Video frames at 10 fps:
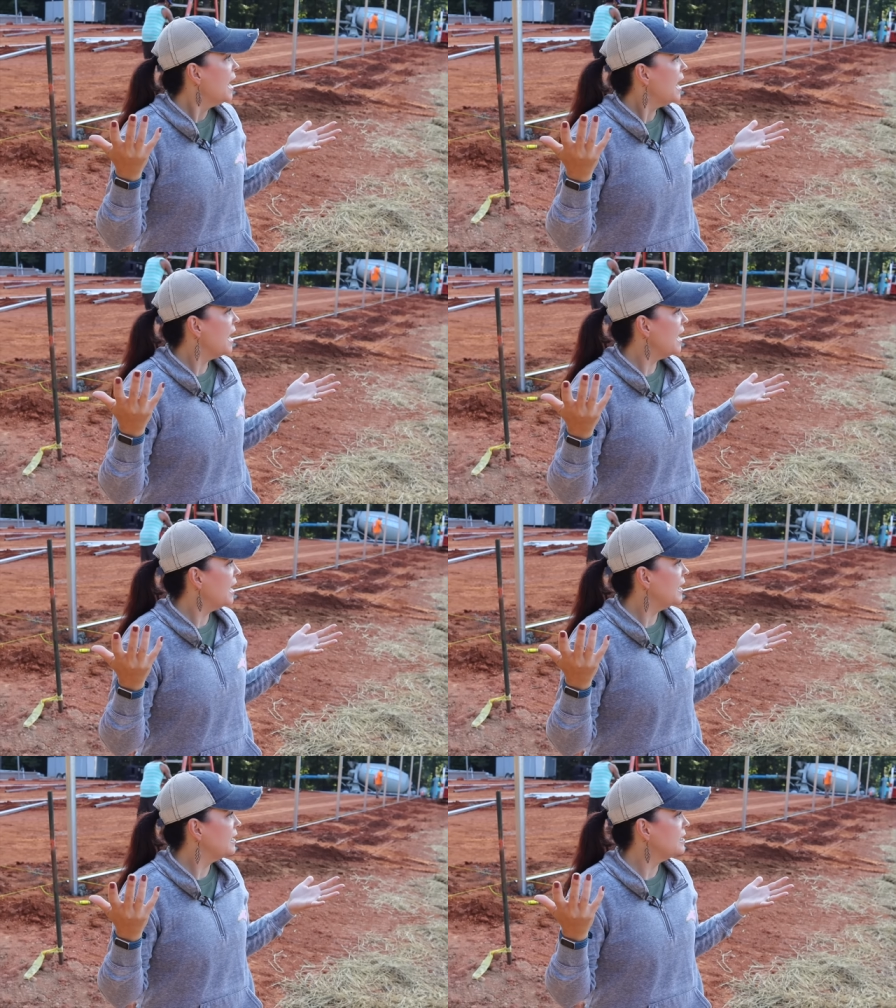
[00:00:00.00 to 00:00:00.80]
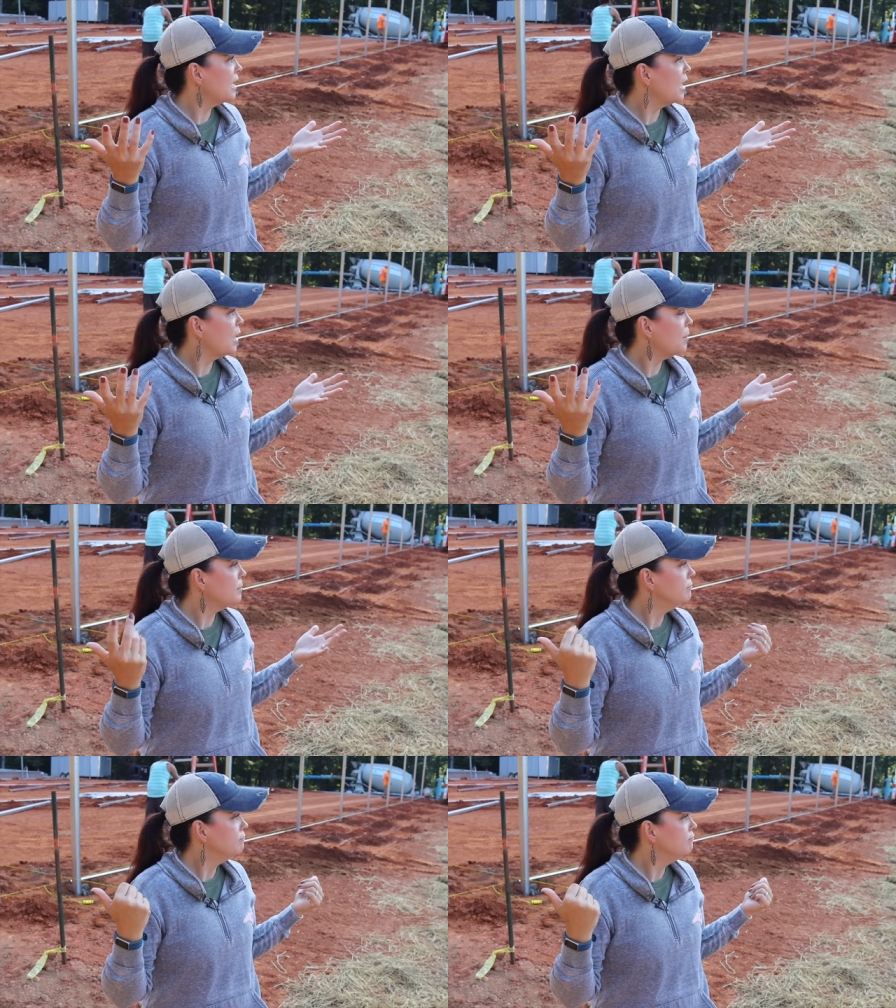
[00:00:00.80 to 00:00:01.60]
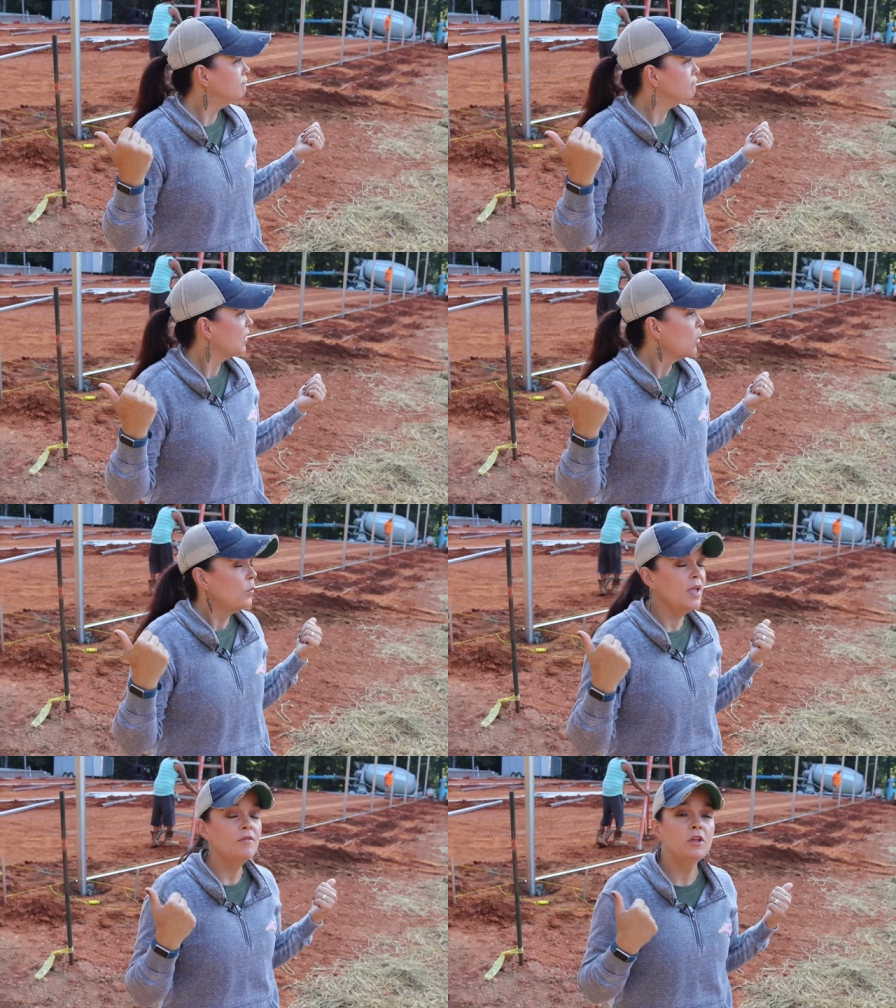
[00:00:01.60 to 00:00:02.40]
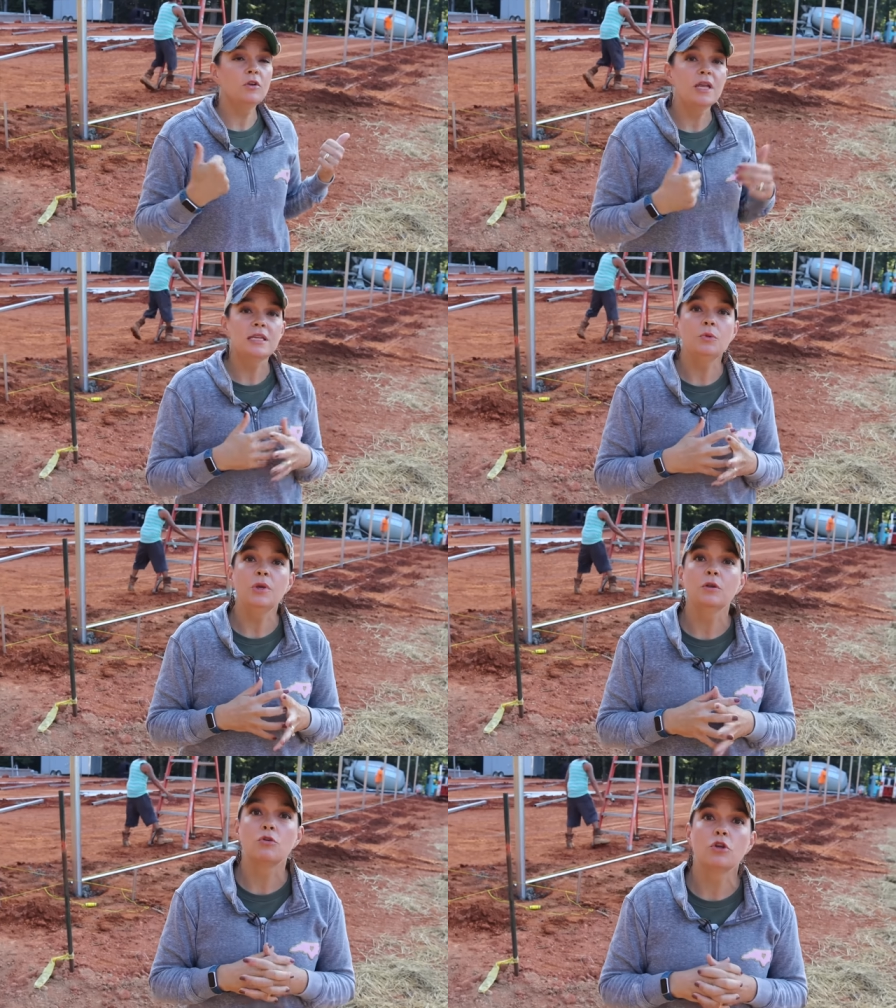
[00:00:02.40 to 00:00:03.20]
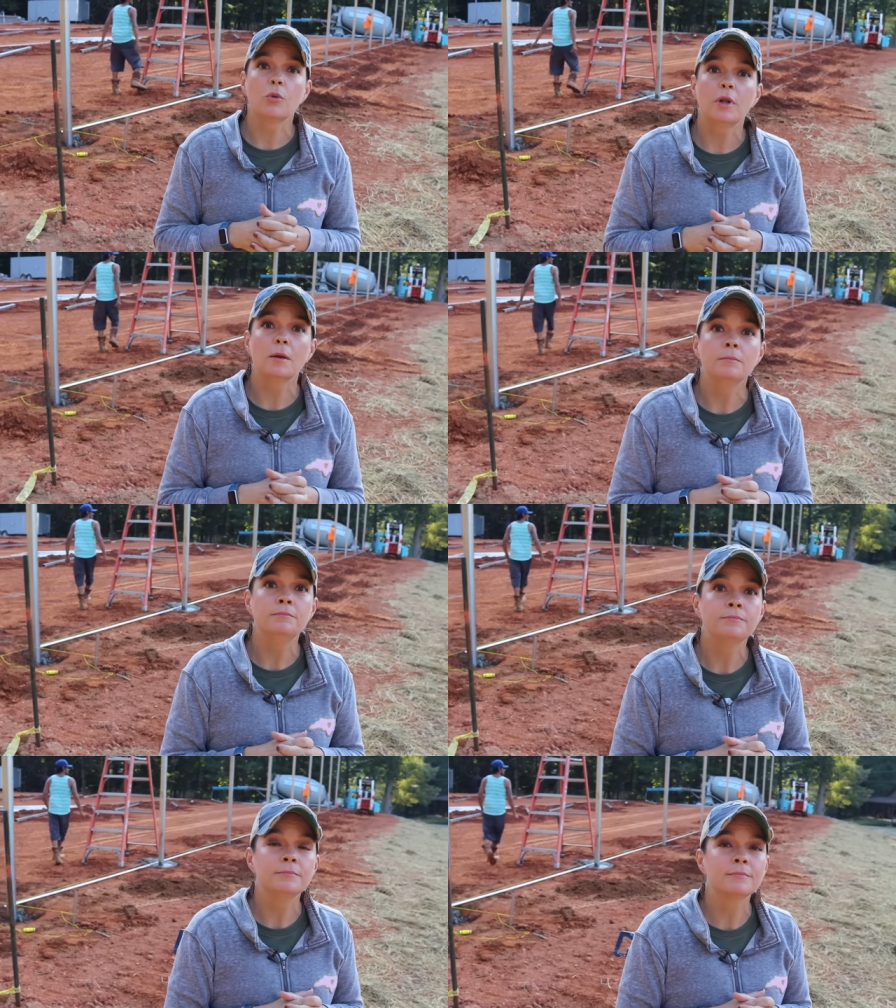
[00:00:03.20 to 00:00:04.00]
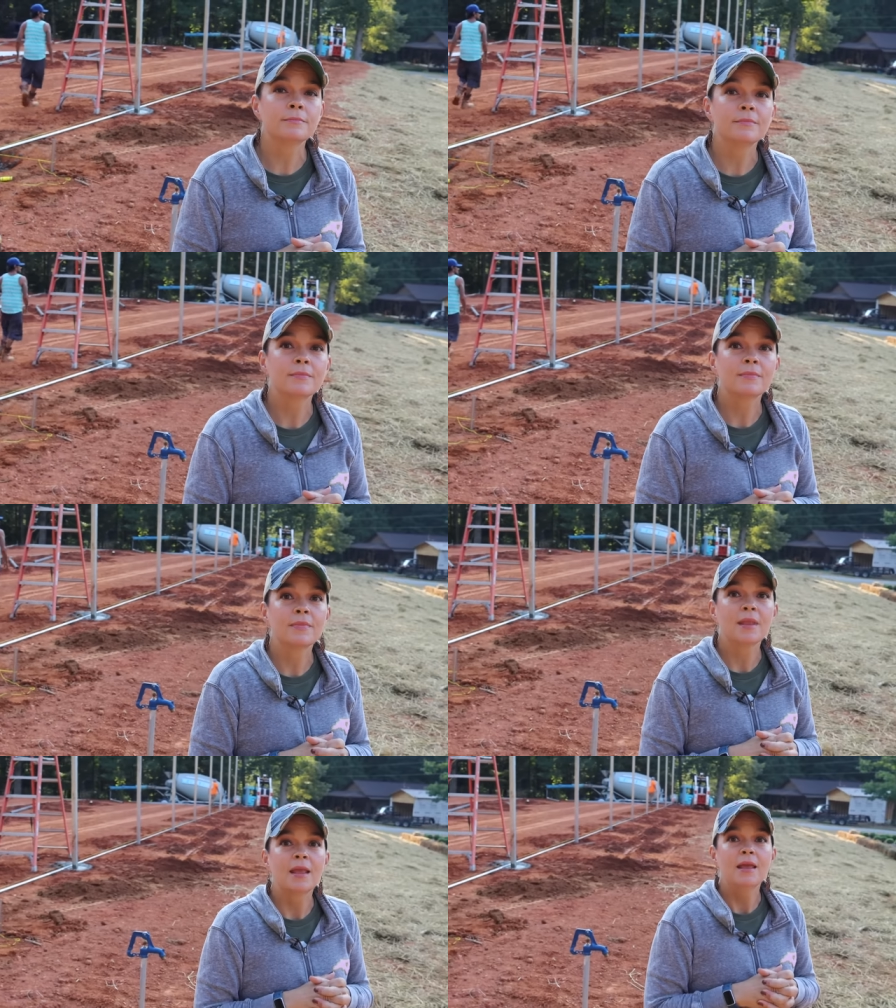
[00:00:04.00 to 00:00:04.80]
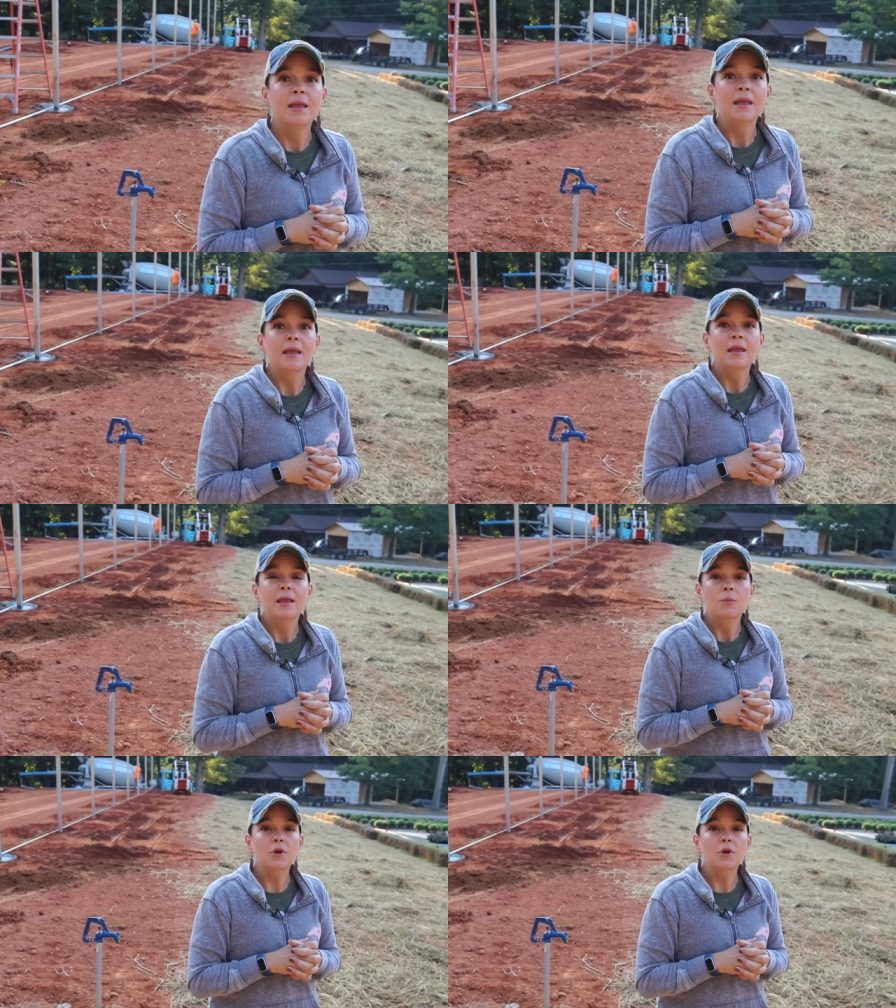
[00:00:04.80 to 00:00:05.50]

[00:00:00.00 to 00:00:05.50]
And we have another 18-wheeler showing up. He's not supposed to be up